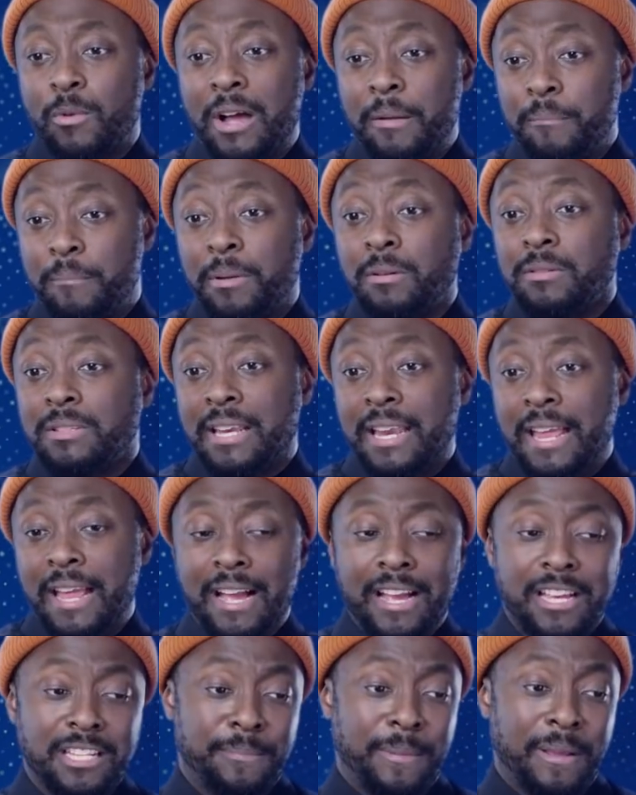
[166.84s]
why I'm building
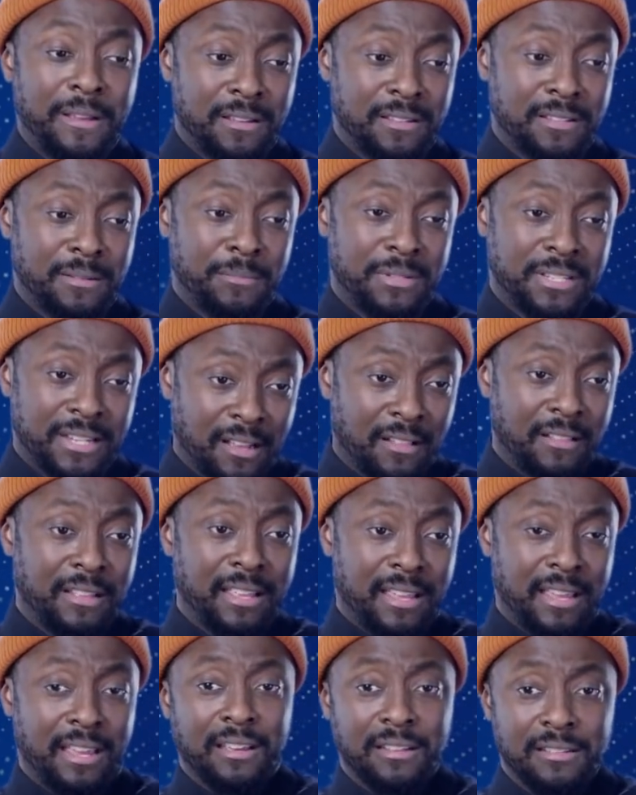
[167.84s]
AI is because I'm
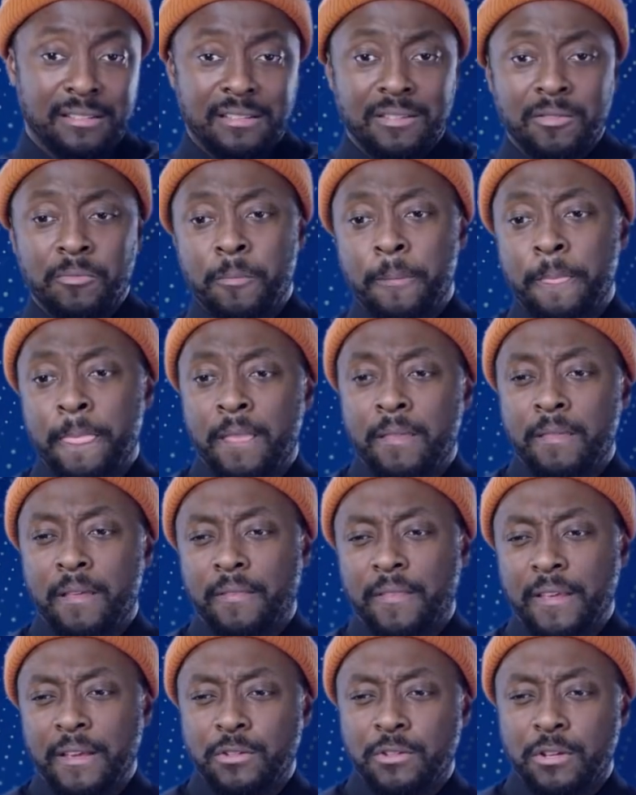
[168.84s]
telling kids
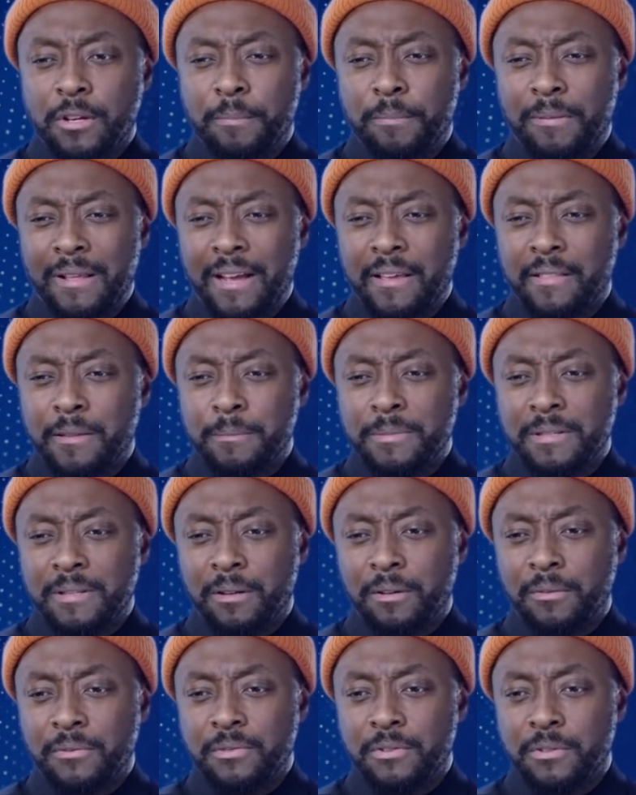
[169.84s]
that they should apply
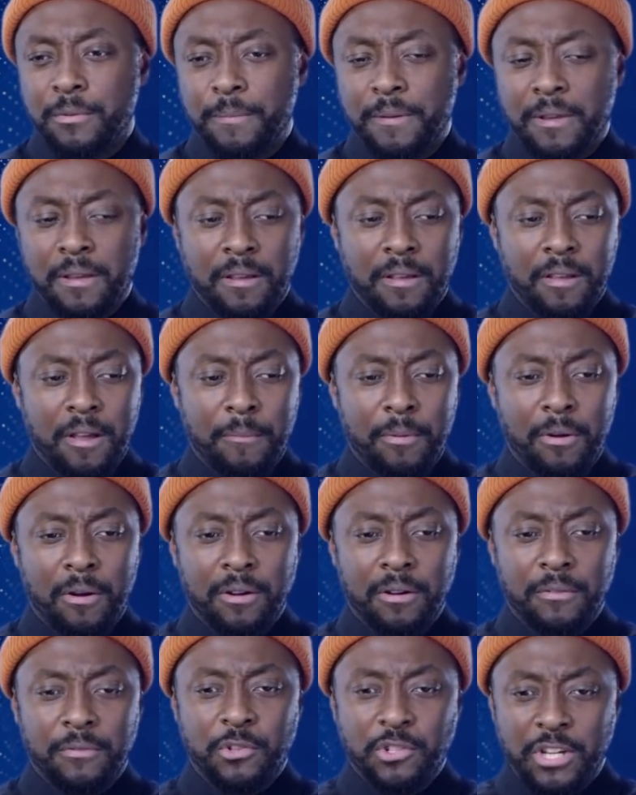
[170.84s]
themselves to be a
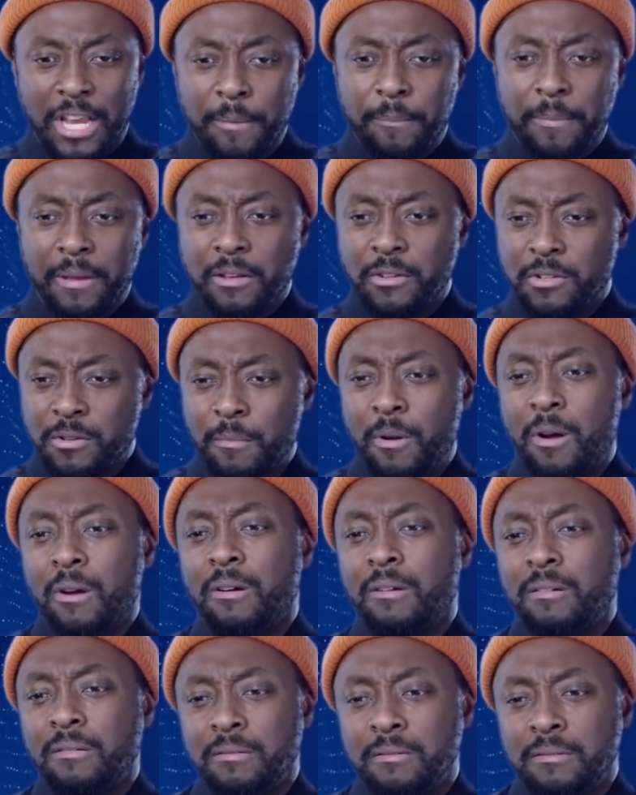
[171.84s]
part of shaping
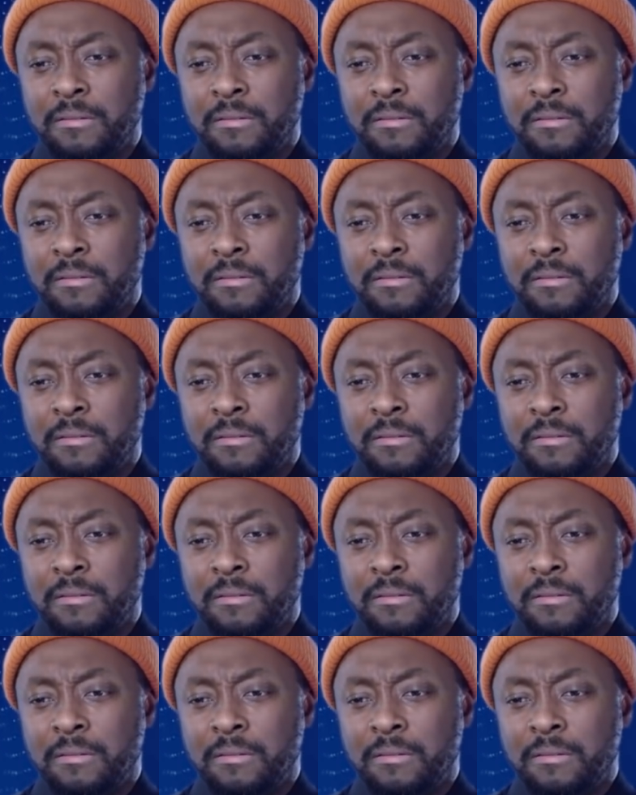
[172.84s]
tomorrow,